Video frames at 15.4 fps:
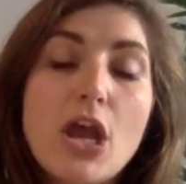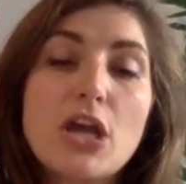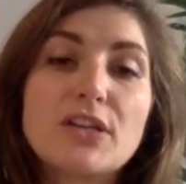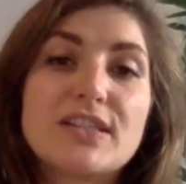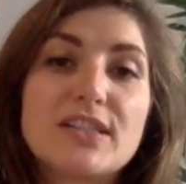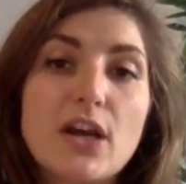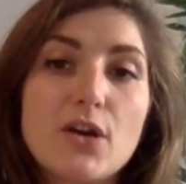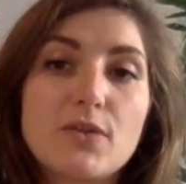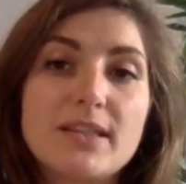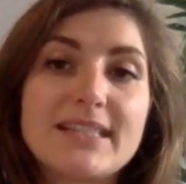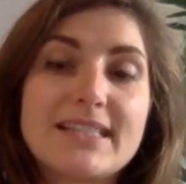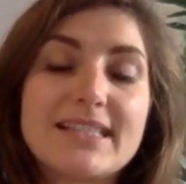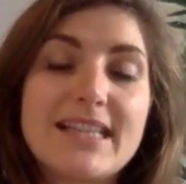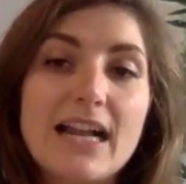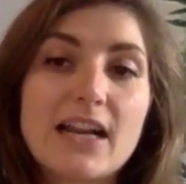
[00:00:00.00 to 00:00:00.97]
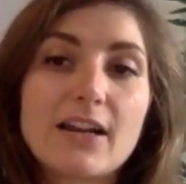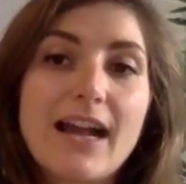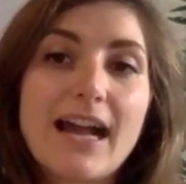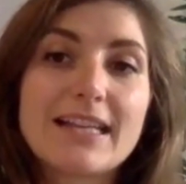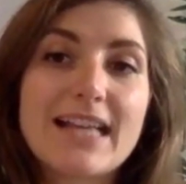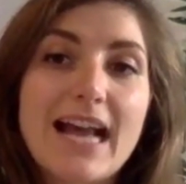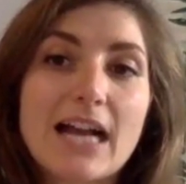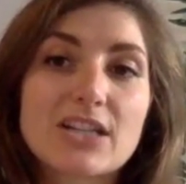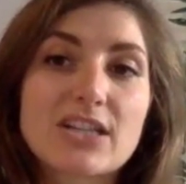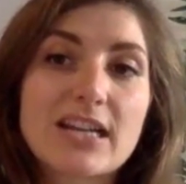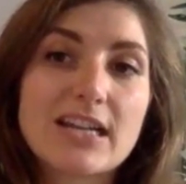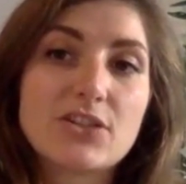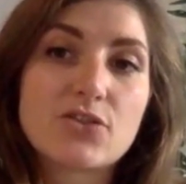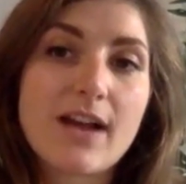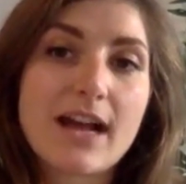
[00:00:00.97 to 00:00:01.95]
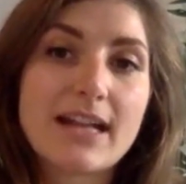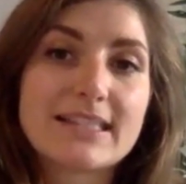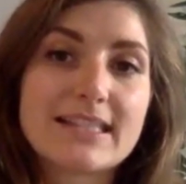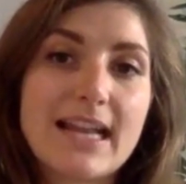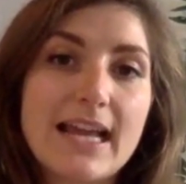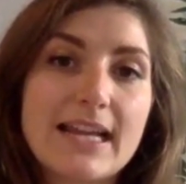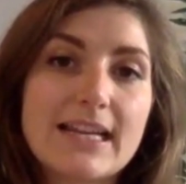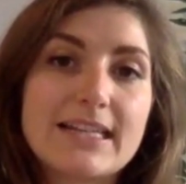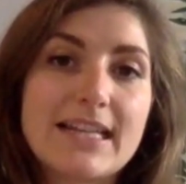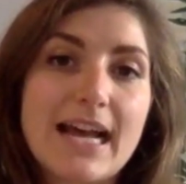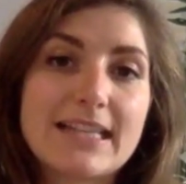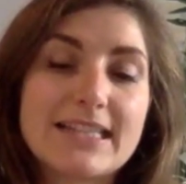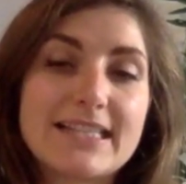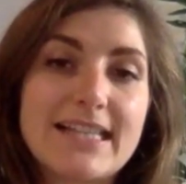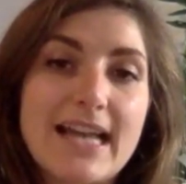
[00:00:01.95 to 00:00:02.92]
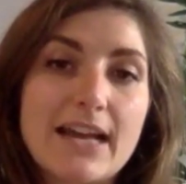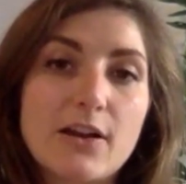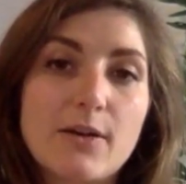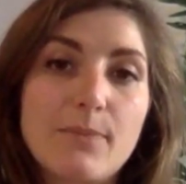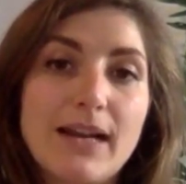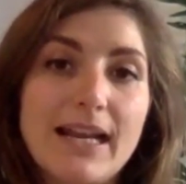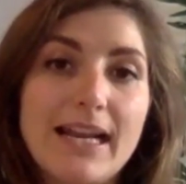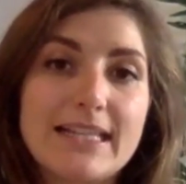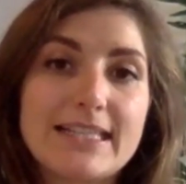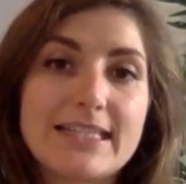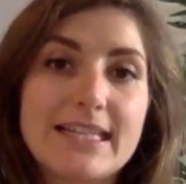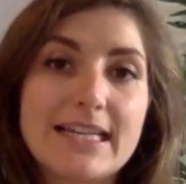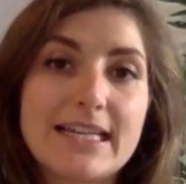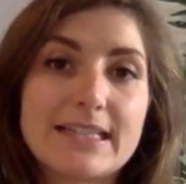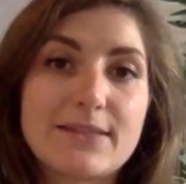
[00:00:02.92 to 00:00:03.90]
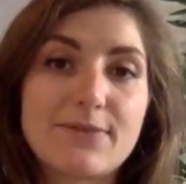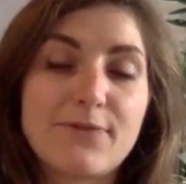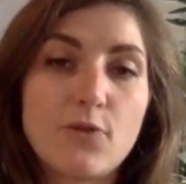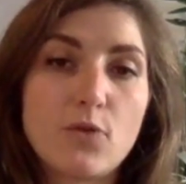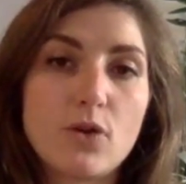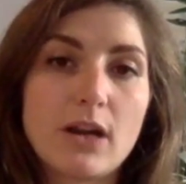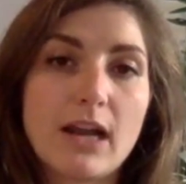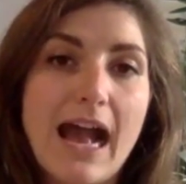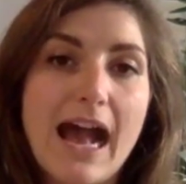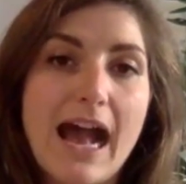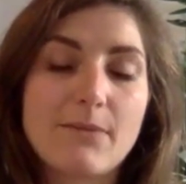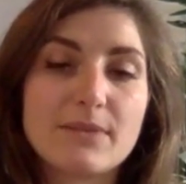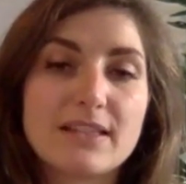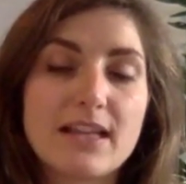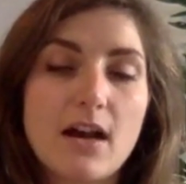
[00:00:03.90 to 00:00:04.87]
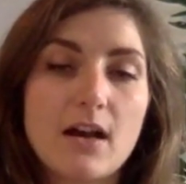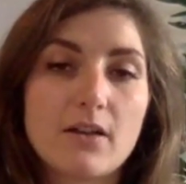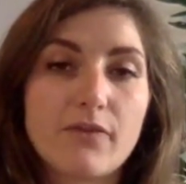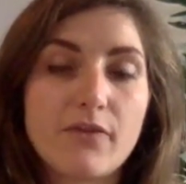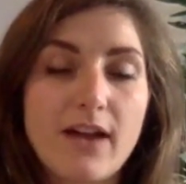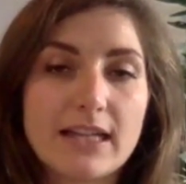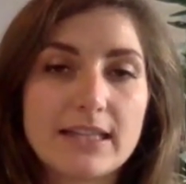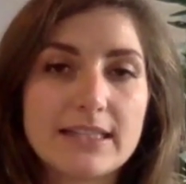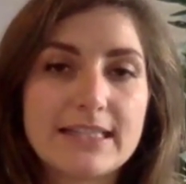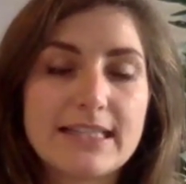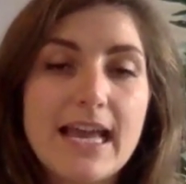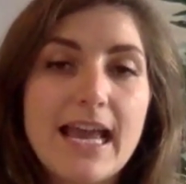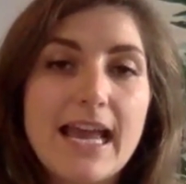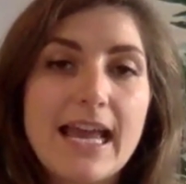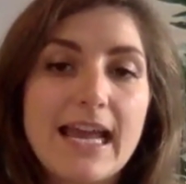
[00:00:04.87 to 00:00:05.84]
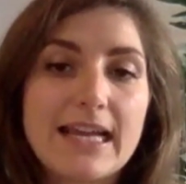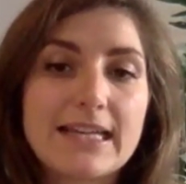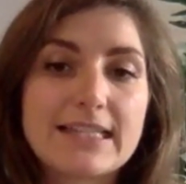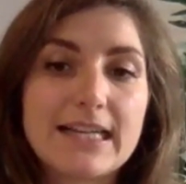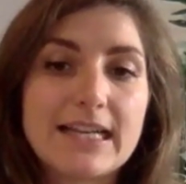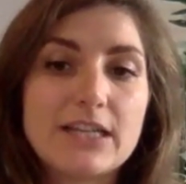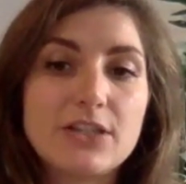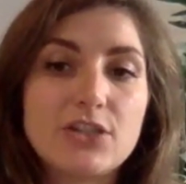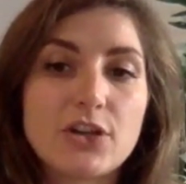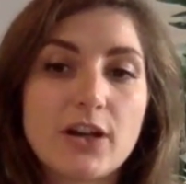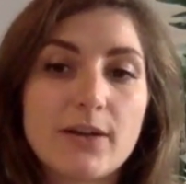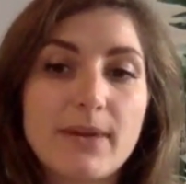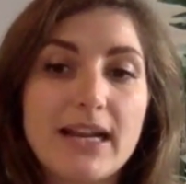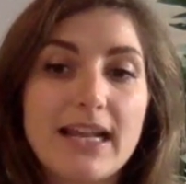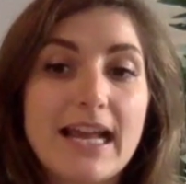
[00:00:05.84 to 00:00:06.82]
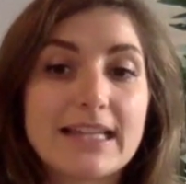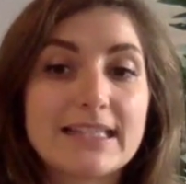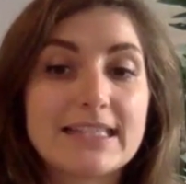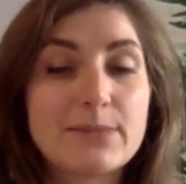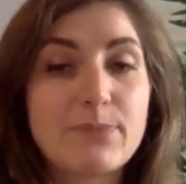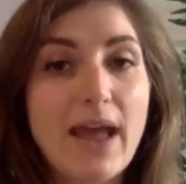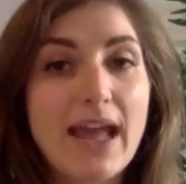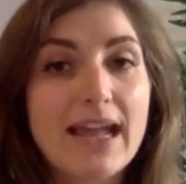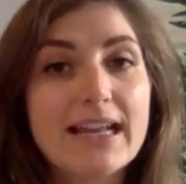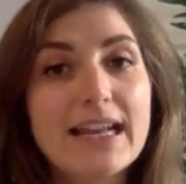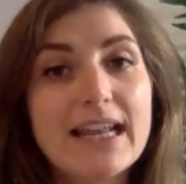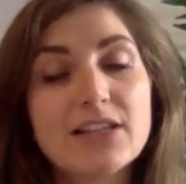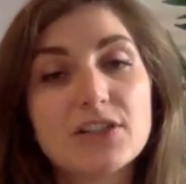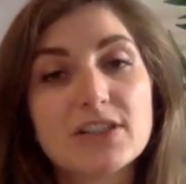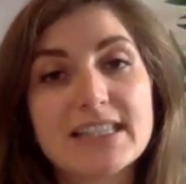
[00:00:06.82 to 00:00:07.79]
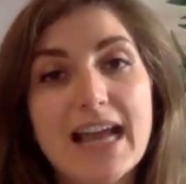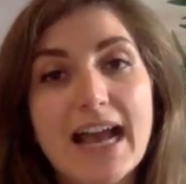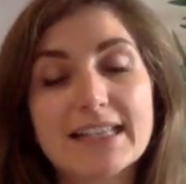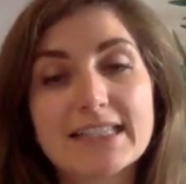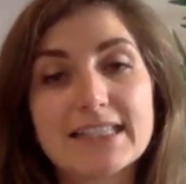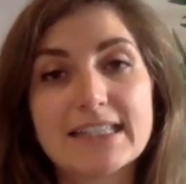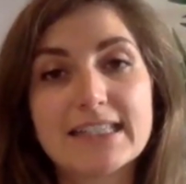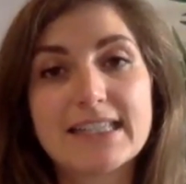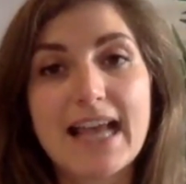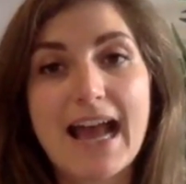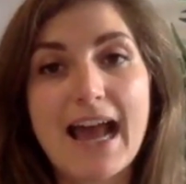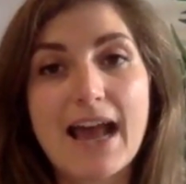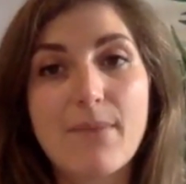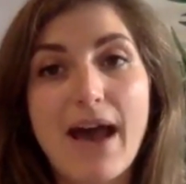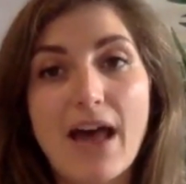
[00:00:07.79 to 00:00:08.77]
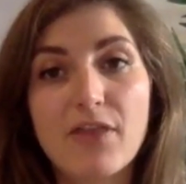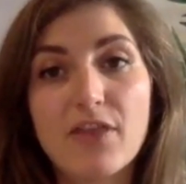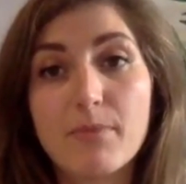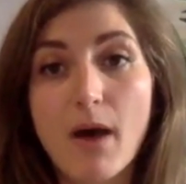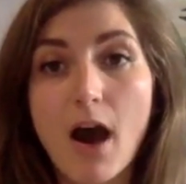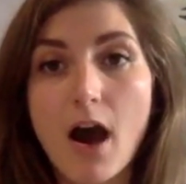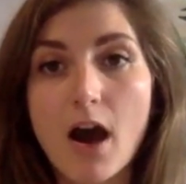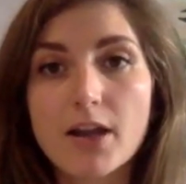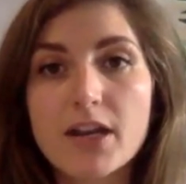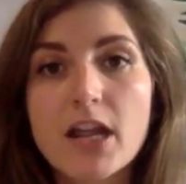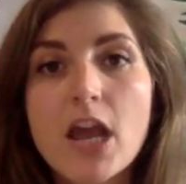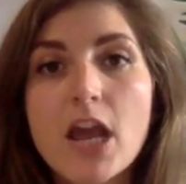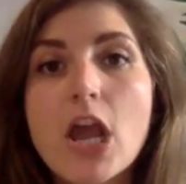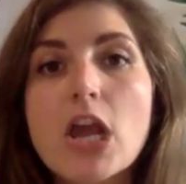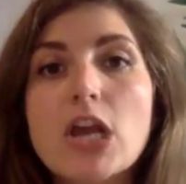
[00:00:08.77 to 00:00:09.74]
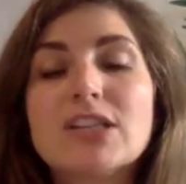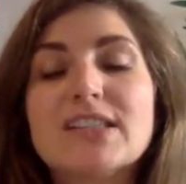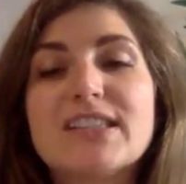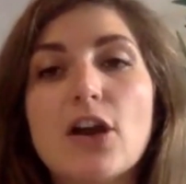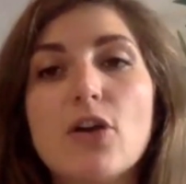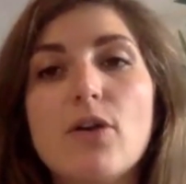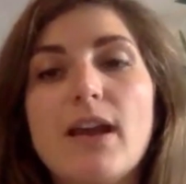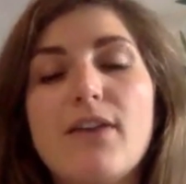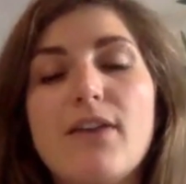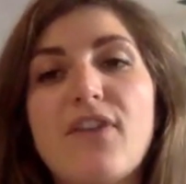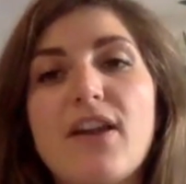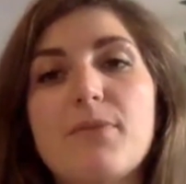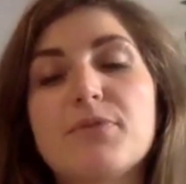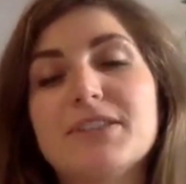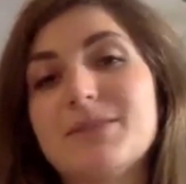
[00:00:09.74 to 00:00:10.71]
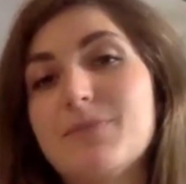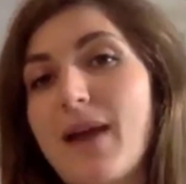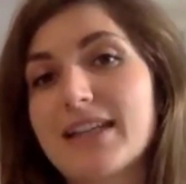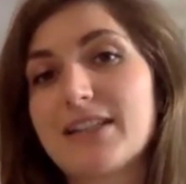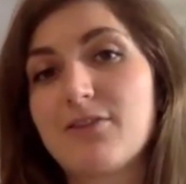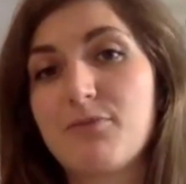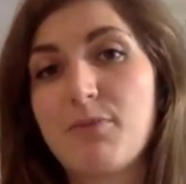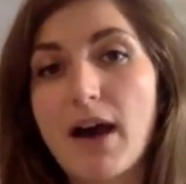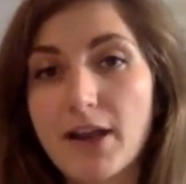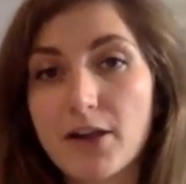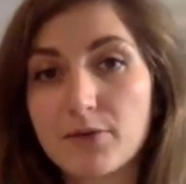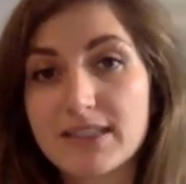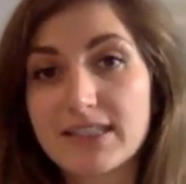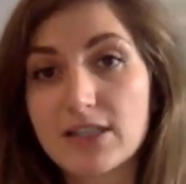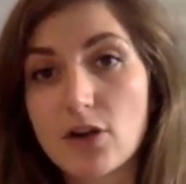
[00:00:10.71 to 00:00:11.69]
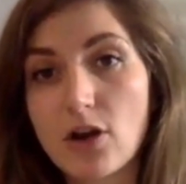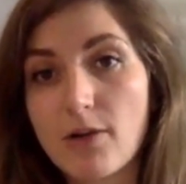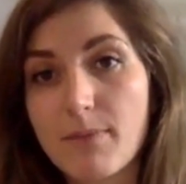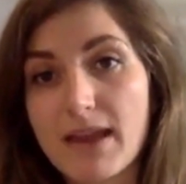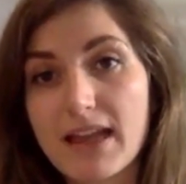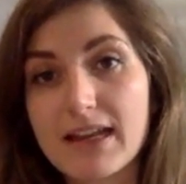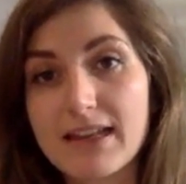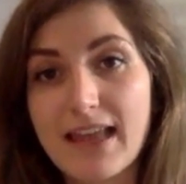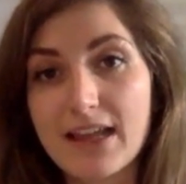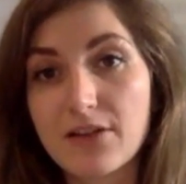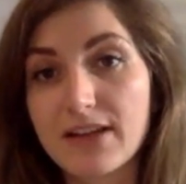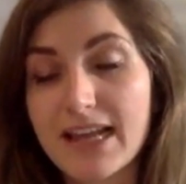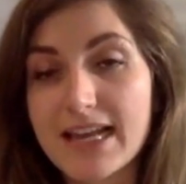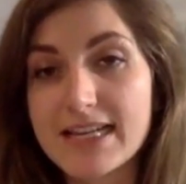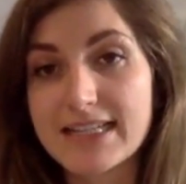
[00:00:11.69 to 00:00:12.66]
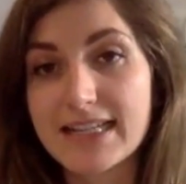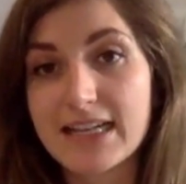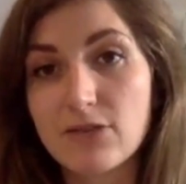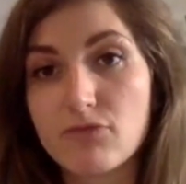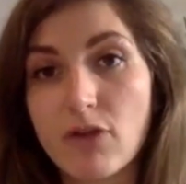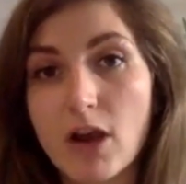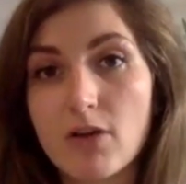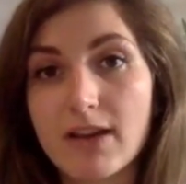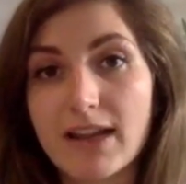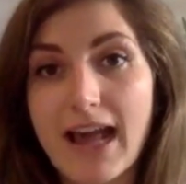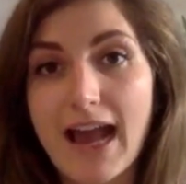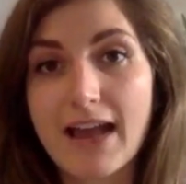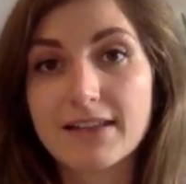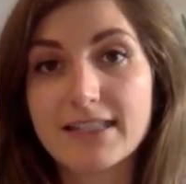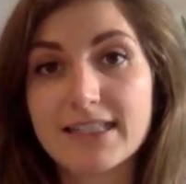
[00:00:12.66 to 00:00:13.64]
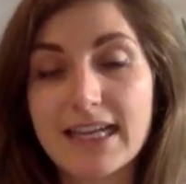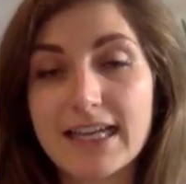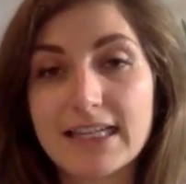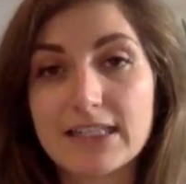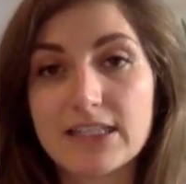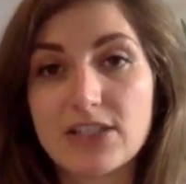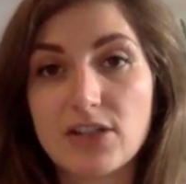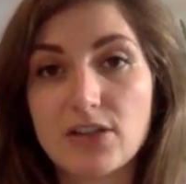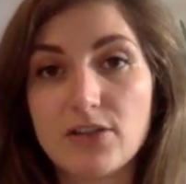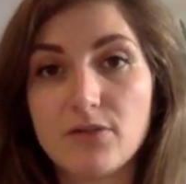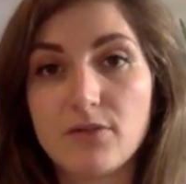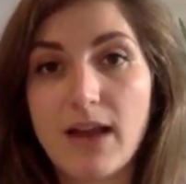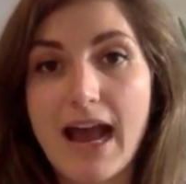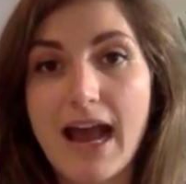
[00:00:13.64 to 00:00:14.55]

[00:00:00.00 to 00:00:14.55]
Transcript: So the seller has actually translated and set up listings for Amazon France, Italy, Germany, and Spain. He just hasn't had them on. So if a prospective buyer was to come in, they could easily roll it out into